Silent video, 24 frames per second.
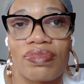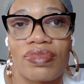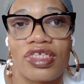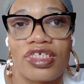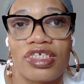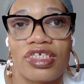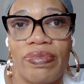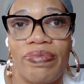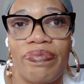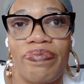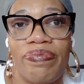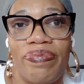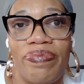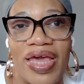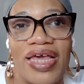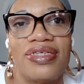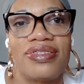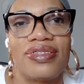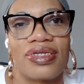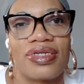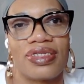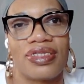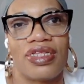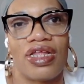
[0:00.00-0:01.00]
some
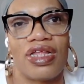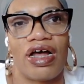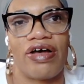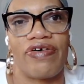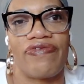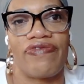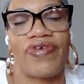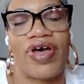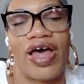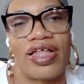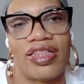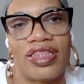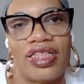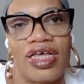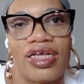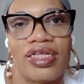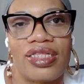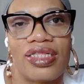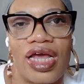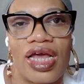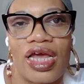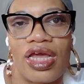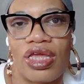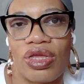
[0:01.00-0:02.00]
basic stuff, I
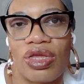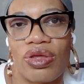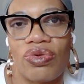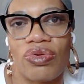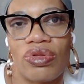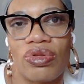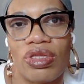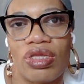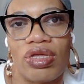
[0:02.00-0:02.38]
think that you